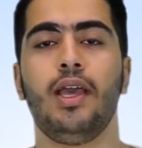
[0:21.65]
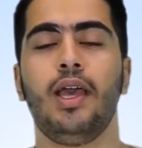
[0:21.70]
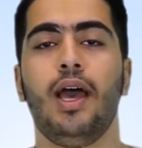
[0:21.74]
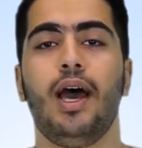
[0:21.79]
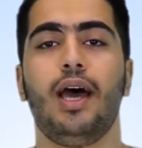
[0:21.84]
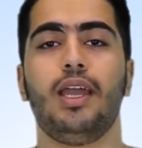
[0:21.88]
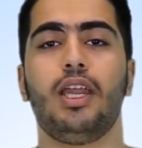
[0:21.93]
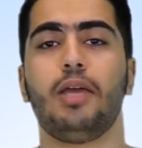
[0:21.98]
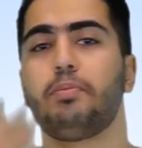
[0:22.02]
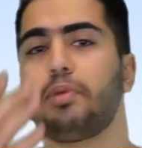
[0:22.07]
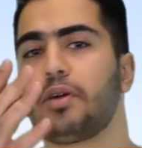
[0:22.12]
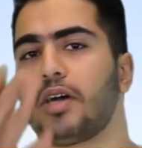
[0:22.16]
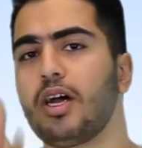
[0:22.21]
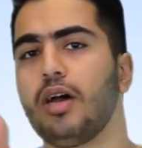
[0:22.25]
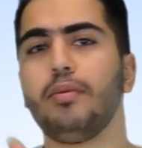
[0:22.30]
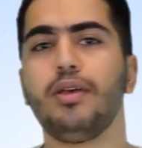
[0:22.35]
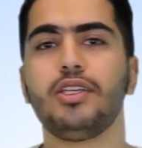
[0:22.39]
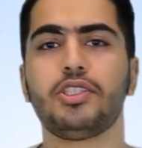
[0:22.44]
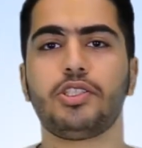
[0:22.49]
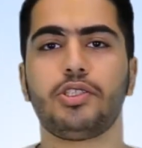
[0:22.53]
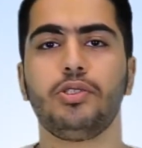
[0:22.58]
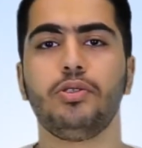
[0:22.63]
And I
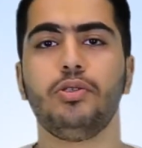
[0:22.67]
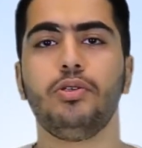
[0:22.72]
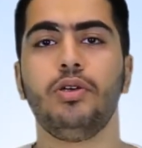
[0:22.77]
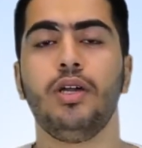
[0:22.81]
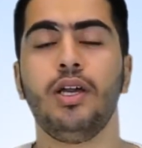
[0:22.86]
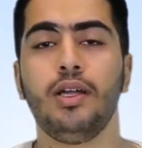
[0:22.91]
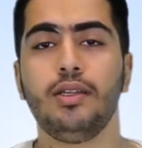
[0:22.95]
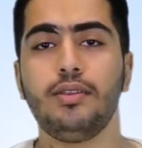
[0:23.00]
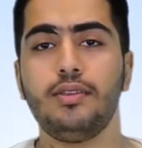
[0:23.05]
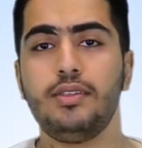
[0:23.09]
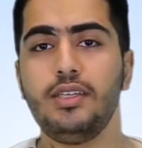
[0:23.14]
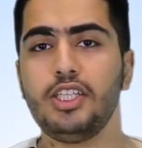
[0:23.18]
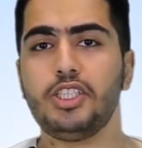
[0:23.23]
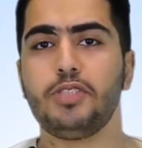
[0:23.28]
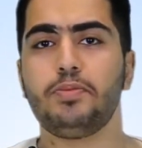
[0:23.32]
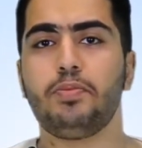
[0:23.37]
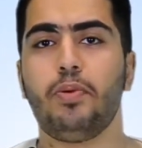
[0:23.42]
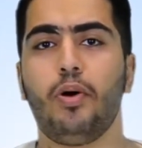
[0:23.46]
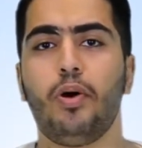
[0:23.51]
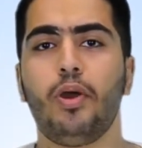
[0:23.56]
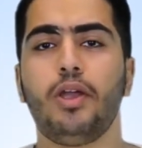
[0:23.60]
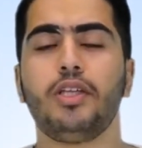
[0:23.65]
promise you, these
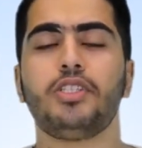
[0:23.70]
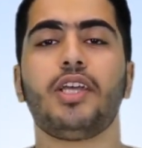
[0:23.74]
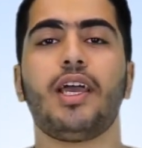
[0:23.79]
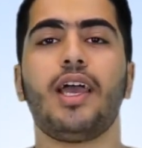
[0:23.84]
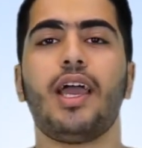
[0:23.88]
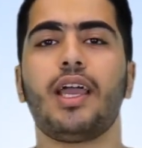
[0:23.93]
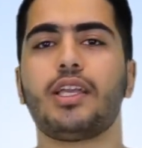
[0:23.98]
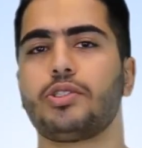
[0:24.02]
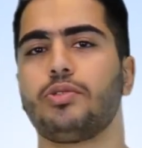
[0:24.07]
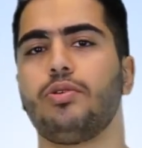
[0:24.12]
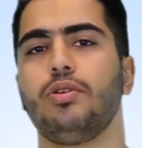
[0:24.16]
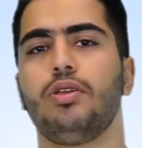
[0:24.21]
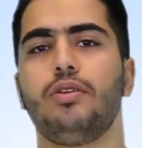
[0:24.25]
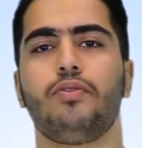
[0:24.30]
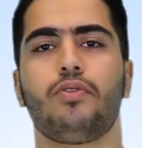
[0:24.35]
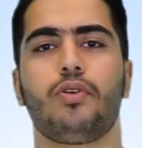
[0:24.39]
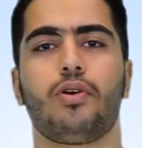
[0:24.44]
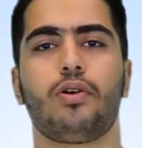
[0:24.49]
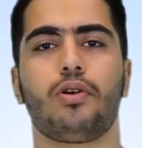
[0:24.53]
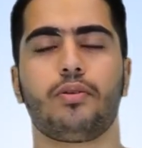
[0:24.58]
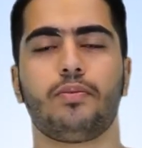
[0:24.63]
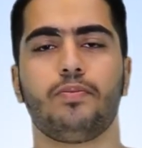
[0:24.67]
points actually
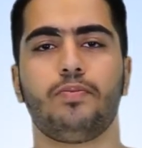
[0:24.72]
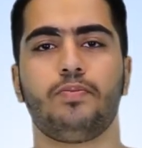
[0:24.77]
work.